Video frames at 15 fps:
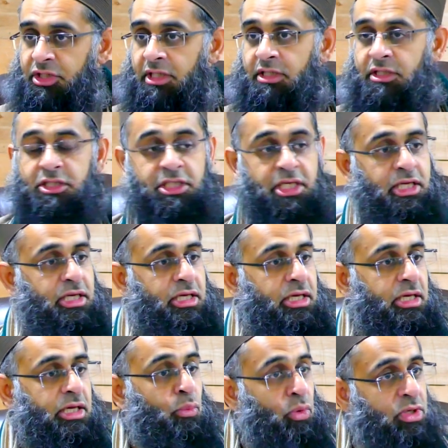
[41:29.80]

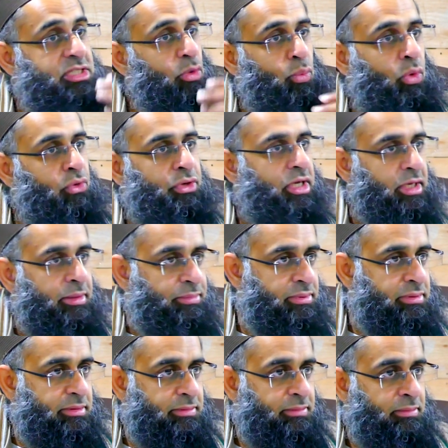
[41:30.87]
she wasn't woken up
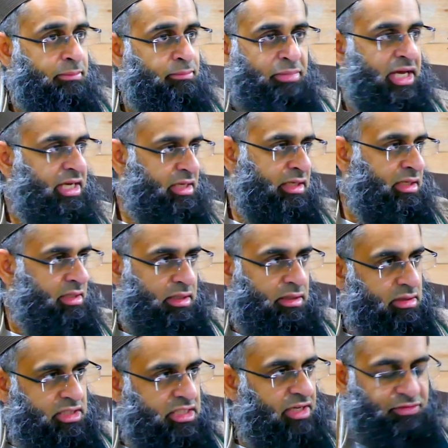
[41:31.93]
by her
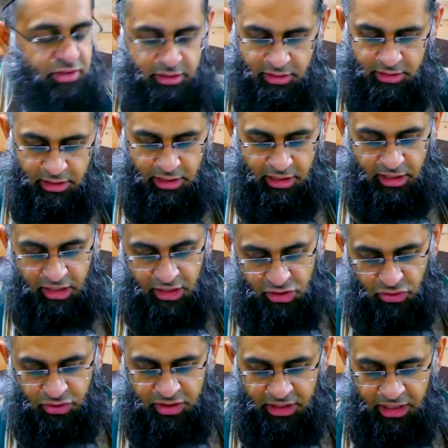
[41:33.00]
servant,
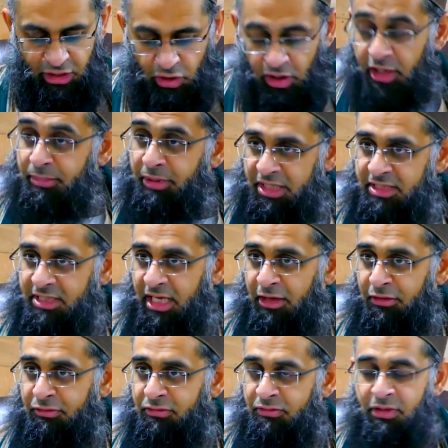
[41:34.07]
so she got up
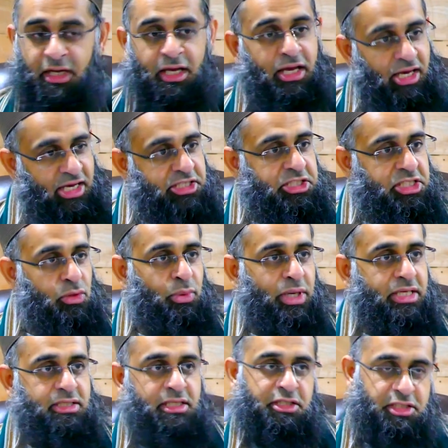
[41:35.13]
herself and she
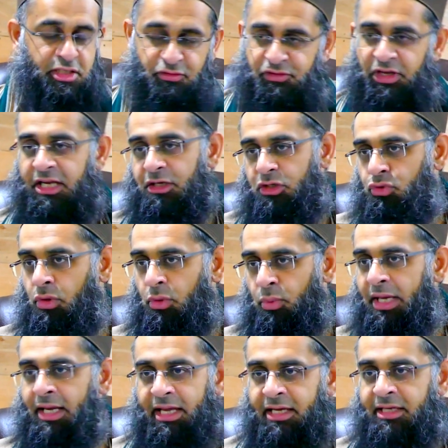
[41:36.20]
went and she fell into a
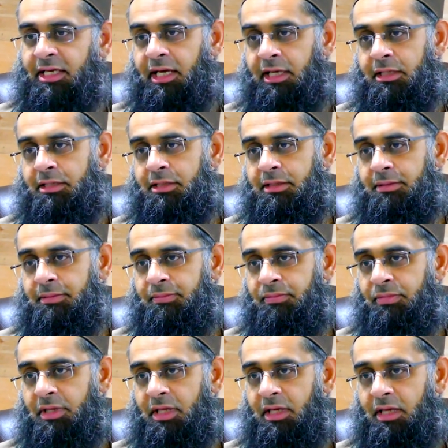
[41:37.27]
well and died.
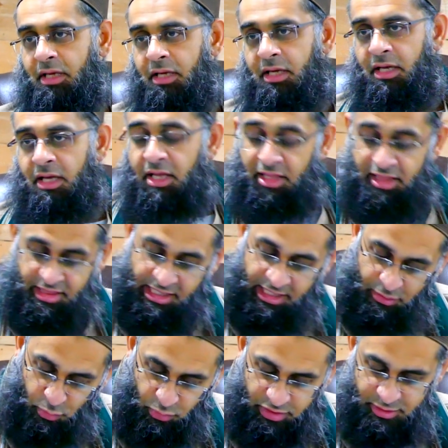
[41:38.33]

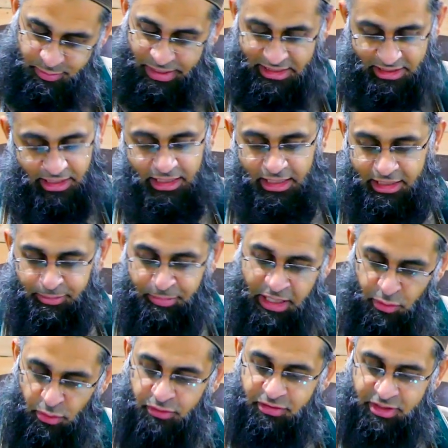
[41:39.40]
That was basically the
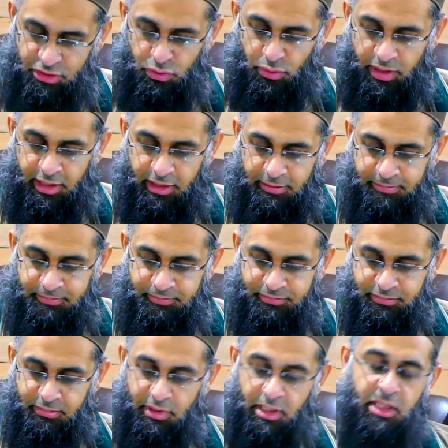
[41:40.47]
power of his dua.
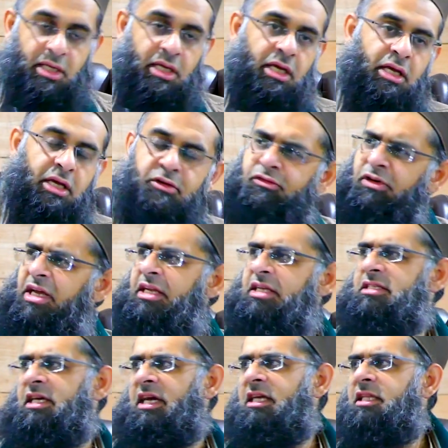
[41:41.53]
Finally,
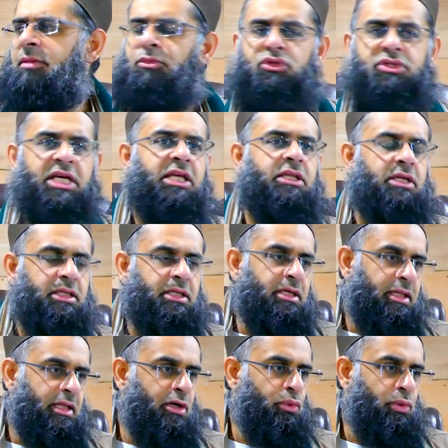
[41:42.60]
Sa'id ibn Zayd
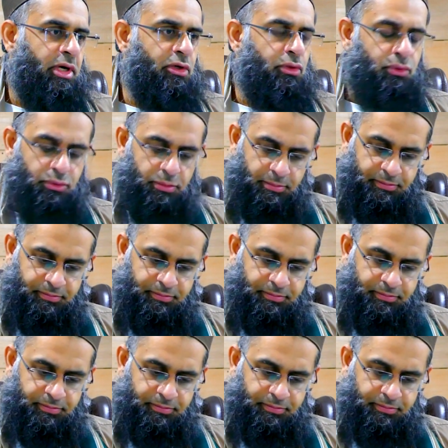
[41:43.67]
radiallahu anhu,